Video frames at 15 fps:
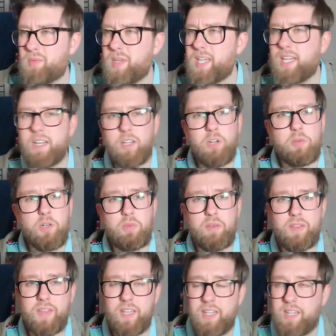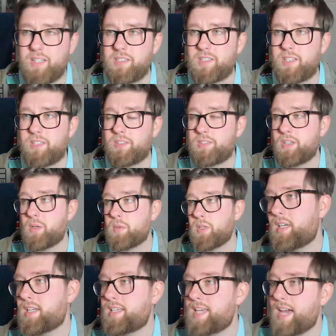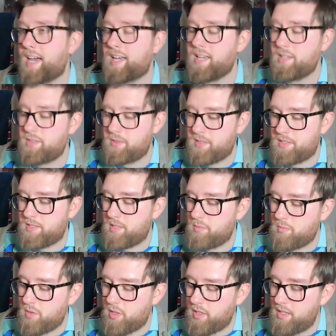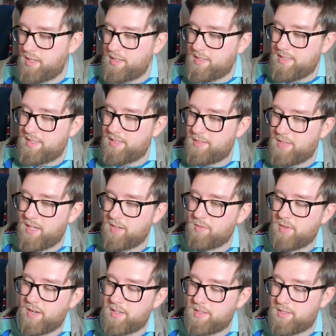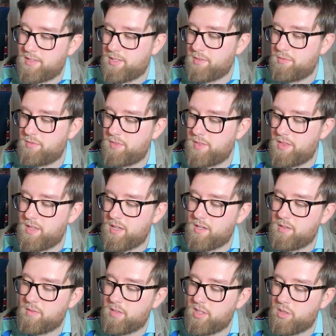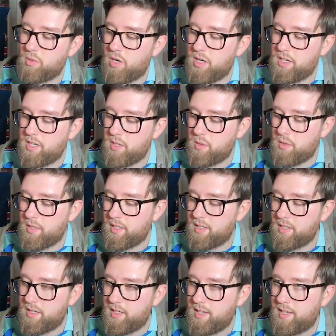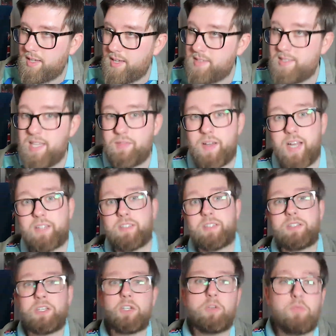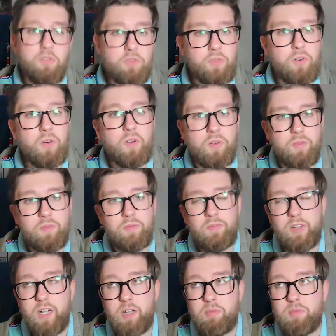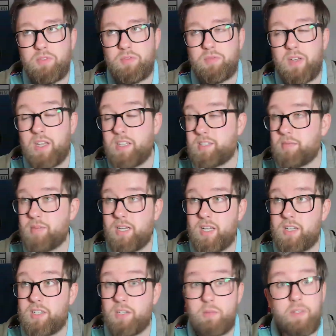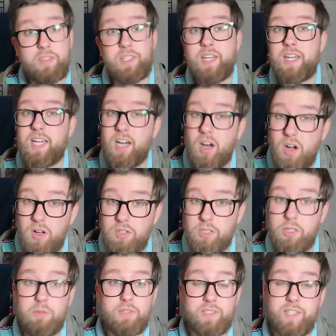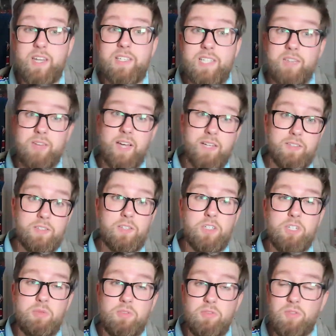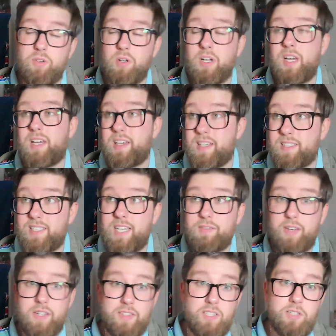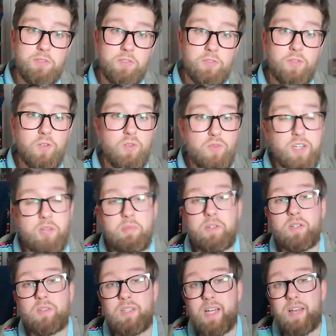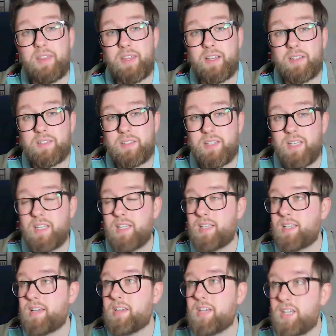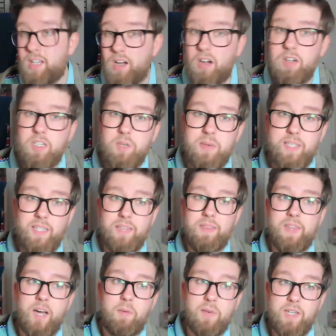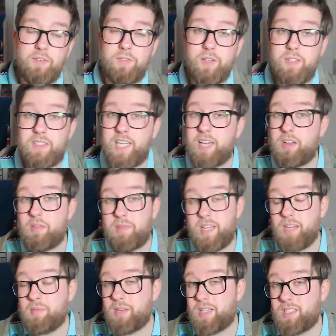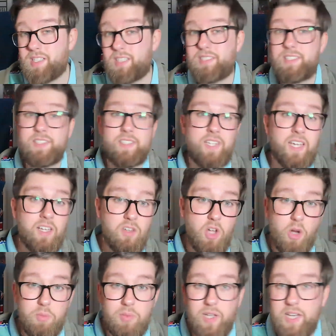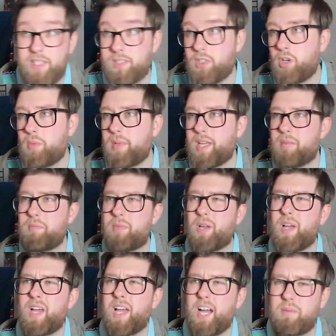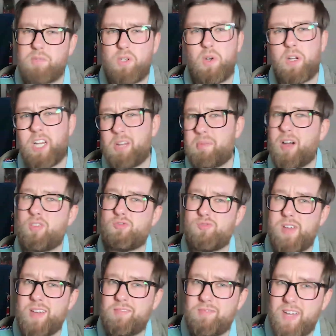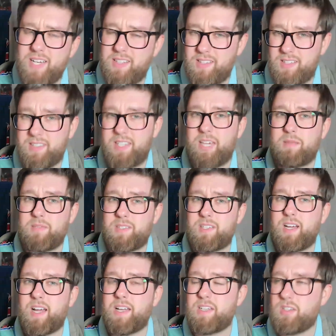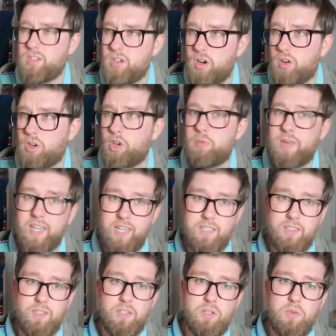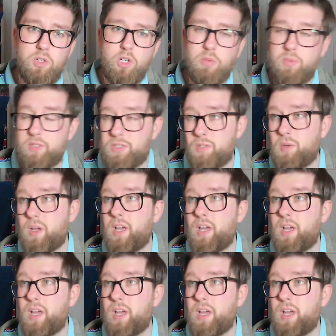weekend, I think, actually. So yeah, interesting one. And then this is the thing, right? This is something that Guardiola has never had to do before, right, as a manager. I'm not saying he can't do it, I'm just saying he's never had to do it before. He's never had to do a full rebuild like this. Now, you could argue he did that when he first came in at Manchester City, a lot of players coming in, but I'm talking about reinventing the same side, not coming in as a newcomer. So